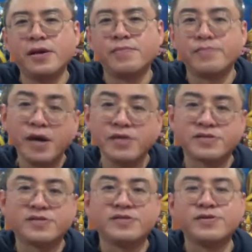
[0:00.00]

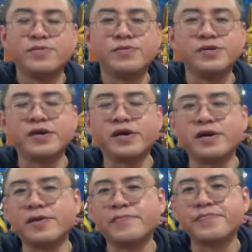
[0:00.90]
but
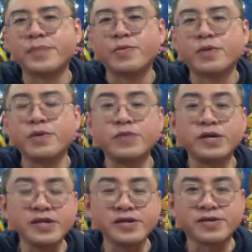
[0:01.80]
we're
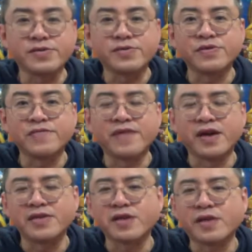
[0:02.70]
willing to
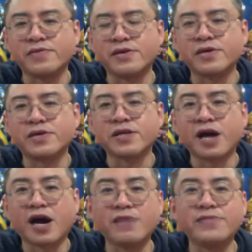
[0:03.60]
invest our
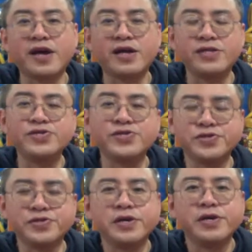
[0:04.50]
time and
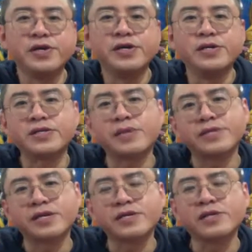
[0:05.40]
energy in
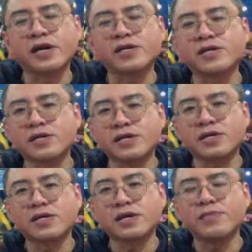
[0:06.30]
something that
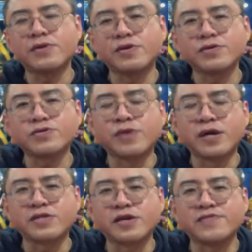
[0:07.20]
come across to
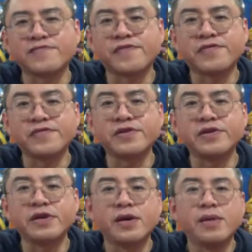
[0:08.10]
us as
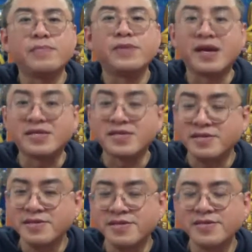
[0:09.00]
very
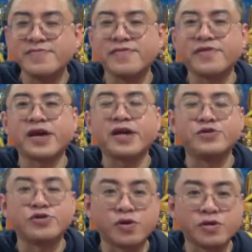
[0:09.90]
pleasant, very
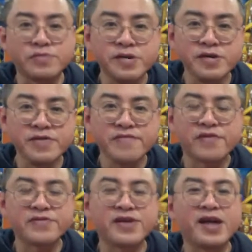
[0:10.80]
enjoyable,
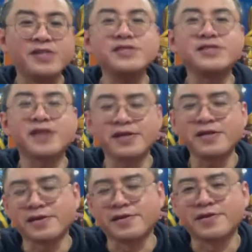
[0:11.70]
very entertaining.